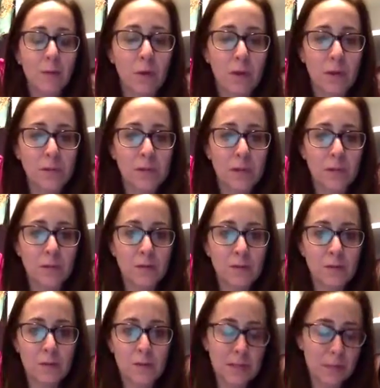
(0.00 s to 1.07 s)

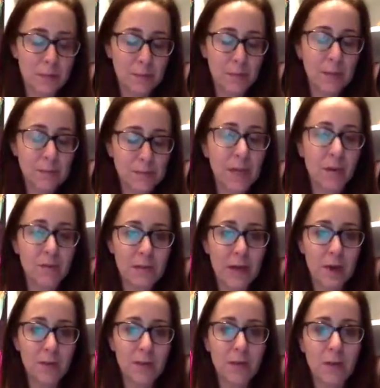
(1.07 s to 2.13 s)
themselves
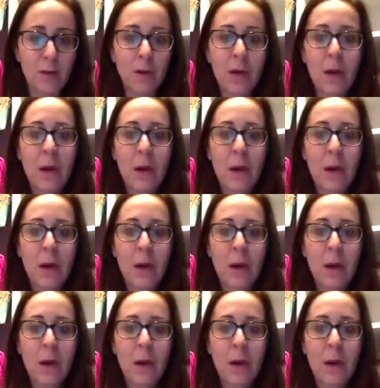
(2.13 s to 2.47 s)
out there.